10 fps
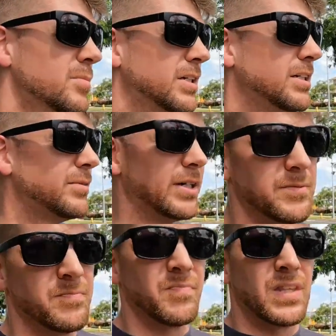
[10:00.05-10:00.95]
But anyway,
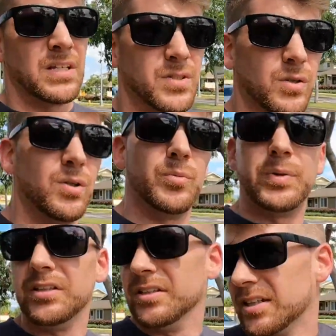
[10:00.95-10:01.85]
so
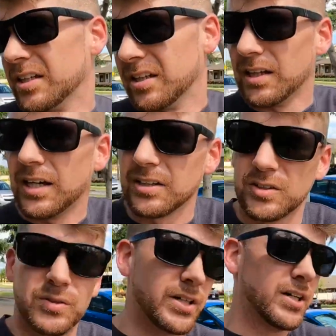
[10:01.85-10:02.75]
Ho'opili's got a lot
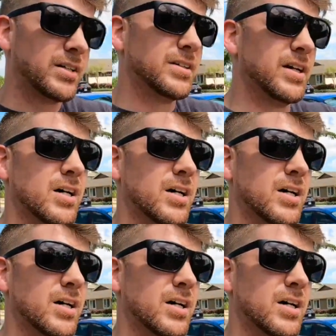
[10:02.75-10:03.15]
going on.